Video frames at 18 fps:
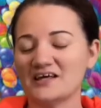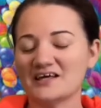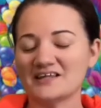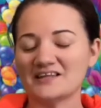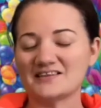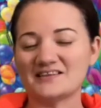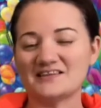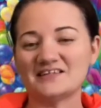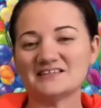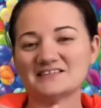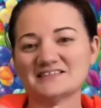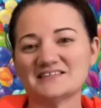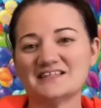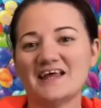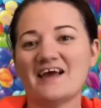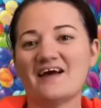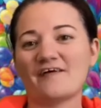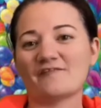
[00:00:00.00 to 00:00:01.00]
this
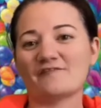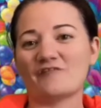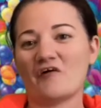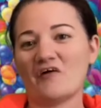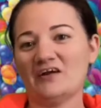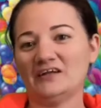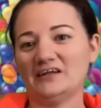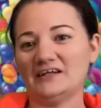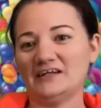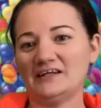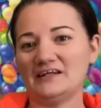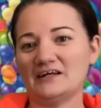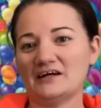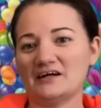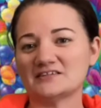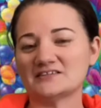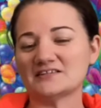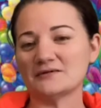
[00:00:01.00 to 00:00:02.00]
now finally,
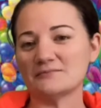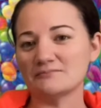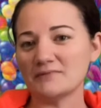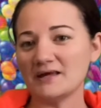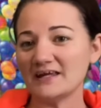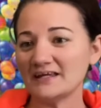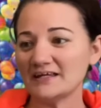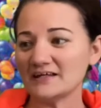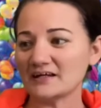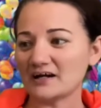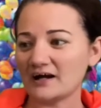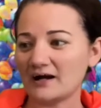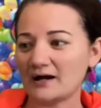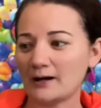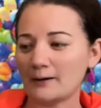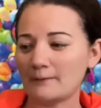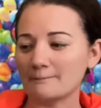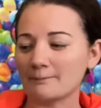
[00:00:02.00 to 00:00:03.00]
to me,
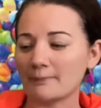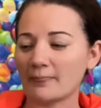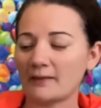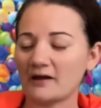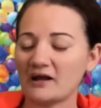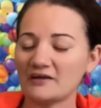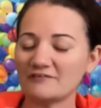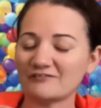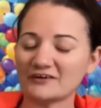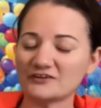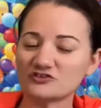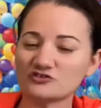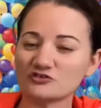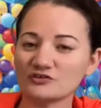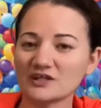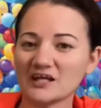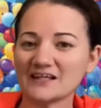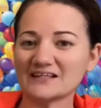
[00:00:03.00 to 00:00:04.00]
um, if I
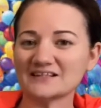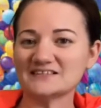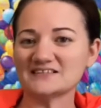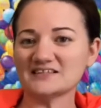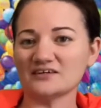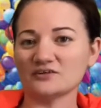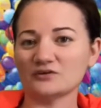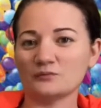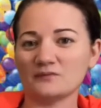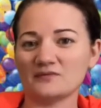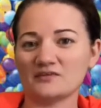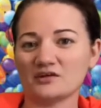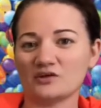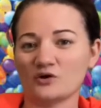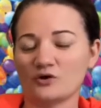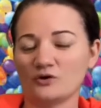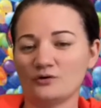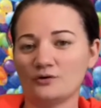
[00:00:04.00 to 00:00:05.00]
do get the Dug with the
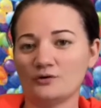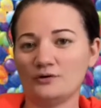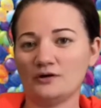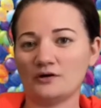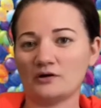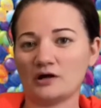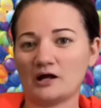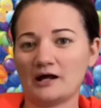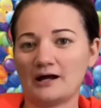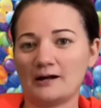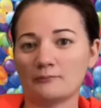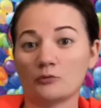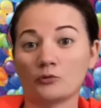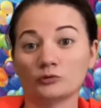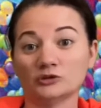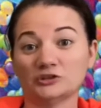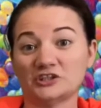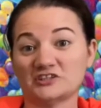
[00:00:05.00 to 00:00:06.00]
cone um,
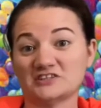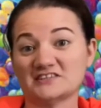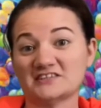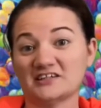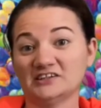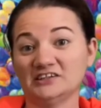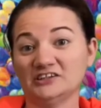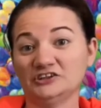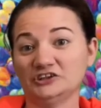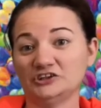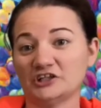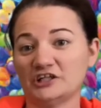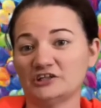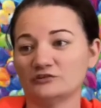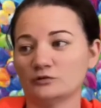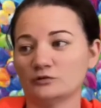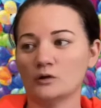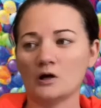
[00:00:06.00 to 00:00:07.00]
or just Dug in
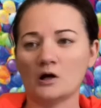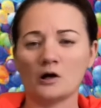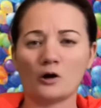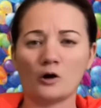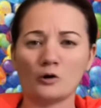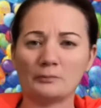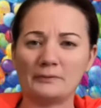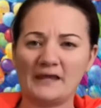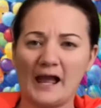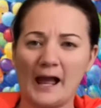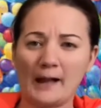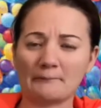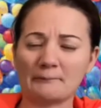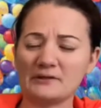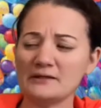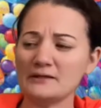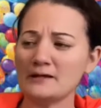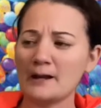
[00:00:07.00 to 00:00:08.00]
general, I'll be
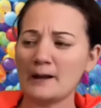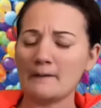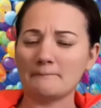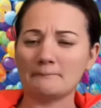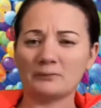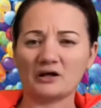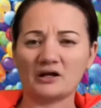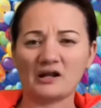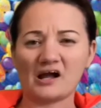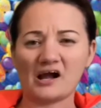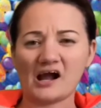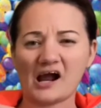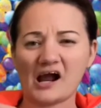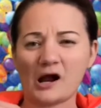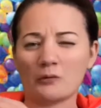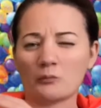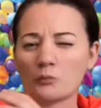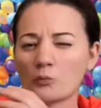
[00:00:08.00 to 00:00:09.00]
happy. But
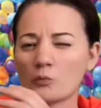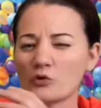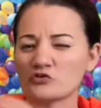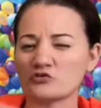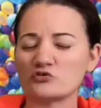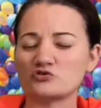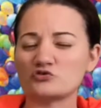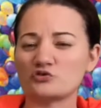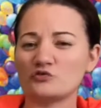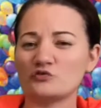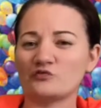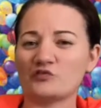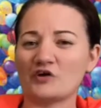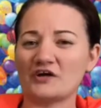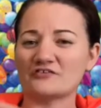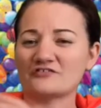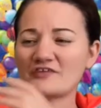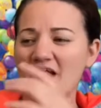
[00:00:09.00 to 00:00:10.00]
I wasn't too
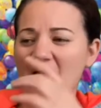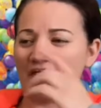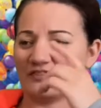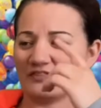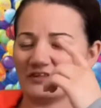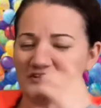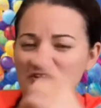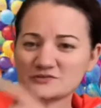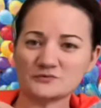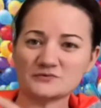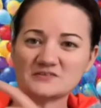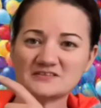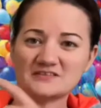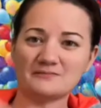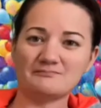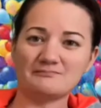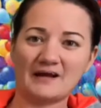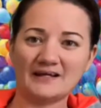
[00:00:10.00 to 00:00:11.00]
fussed and this was
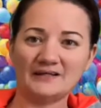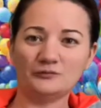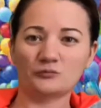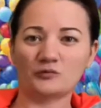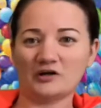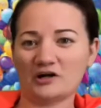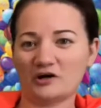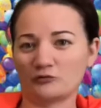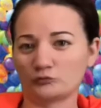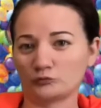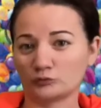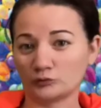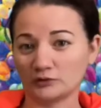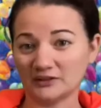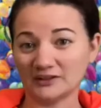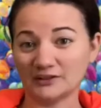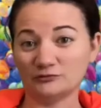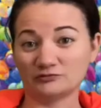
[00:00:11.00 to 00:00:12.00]
the main one I
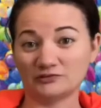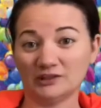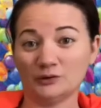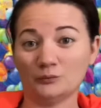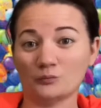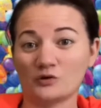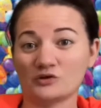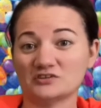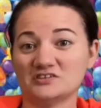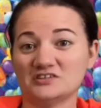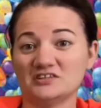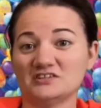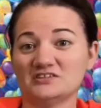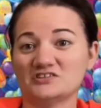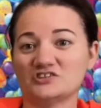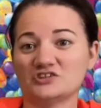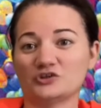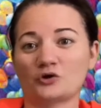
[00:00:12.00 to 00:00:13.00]
really, really
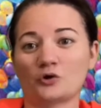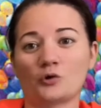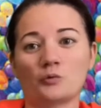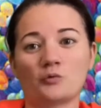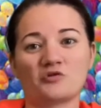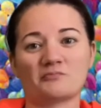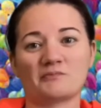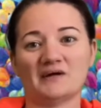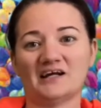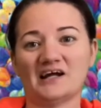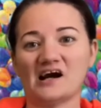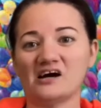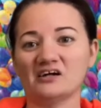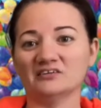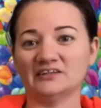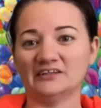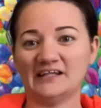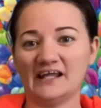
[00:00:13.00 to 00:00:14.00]
wanted to go with my
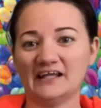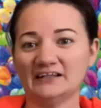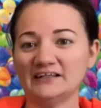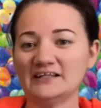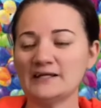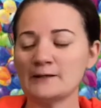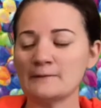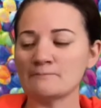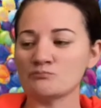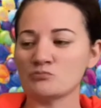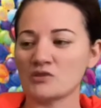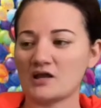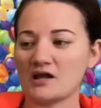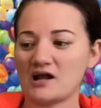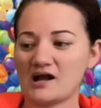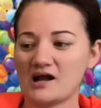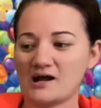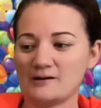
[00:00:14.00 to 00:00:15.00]
Carl and Ellie.
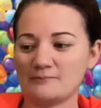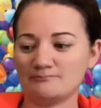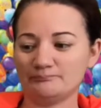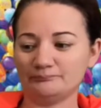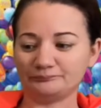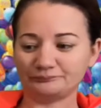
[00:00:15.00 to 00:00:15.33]
Um,